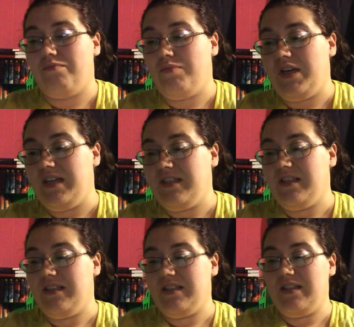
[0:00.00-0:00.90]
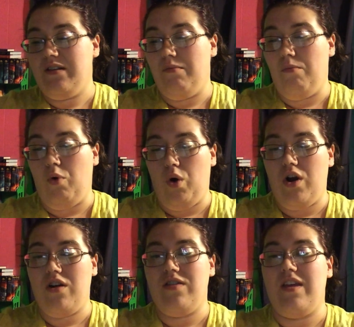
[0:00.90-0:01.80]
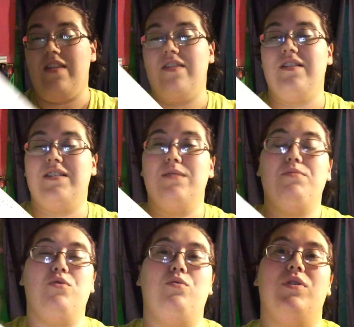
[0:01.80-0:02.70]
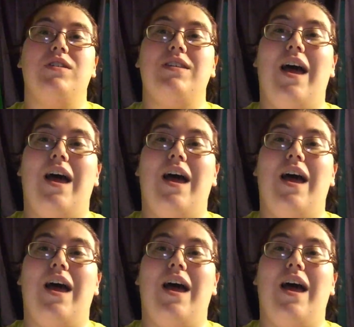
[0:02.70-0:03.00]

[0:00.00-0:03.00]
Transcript: pieces more than the simple ones.